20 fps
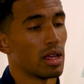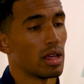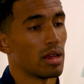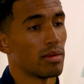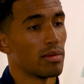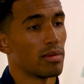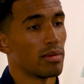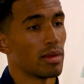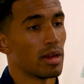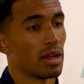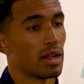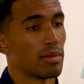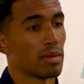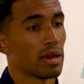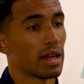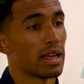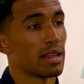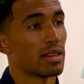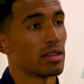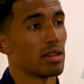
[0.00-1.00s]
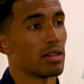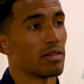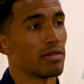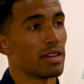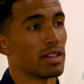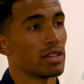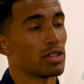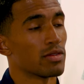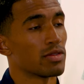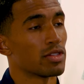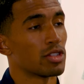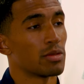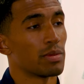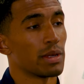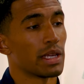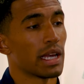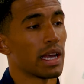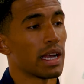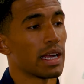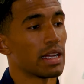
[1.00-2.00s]
and I'm glad that the fans
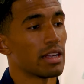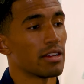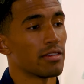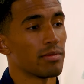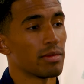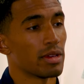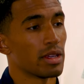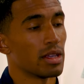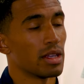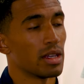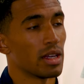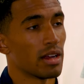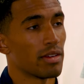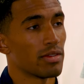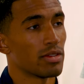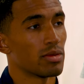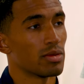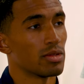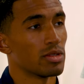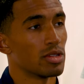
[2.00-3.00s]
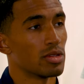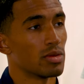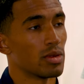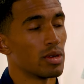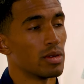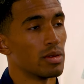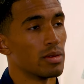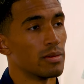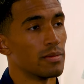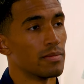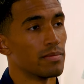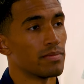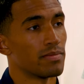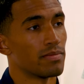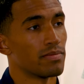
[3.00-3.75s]
obviously speak highly of me afterwards as well.